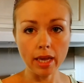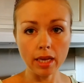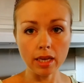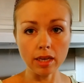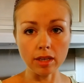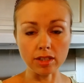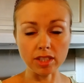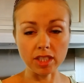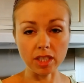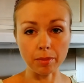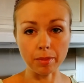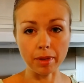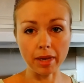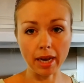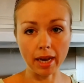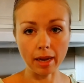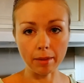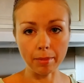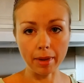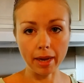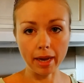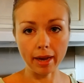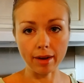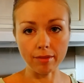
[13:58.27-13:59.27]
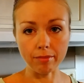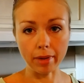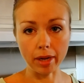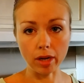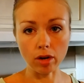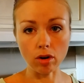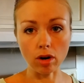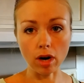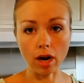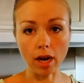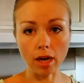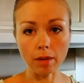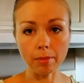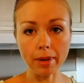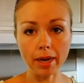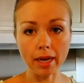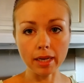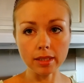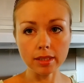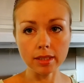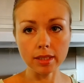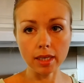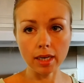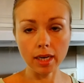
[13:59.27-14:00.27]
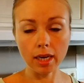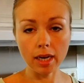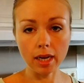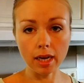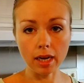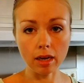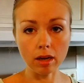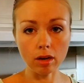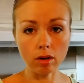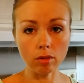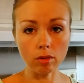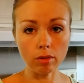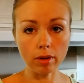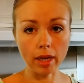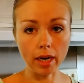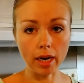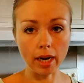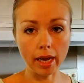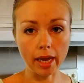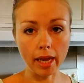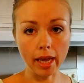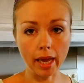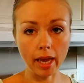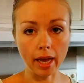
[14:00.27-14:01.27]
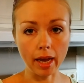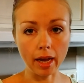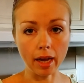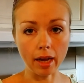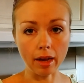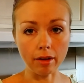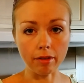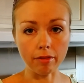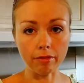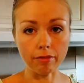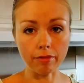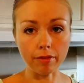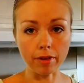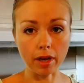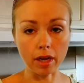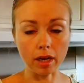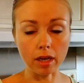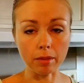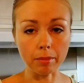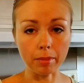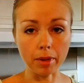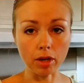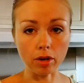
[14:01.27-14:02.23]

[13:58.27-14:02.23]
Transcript: You'll see behind me I have my Crockpot sitting out, and I have a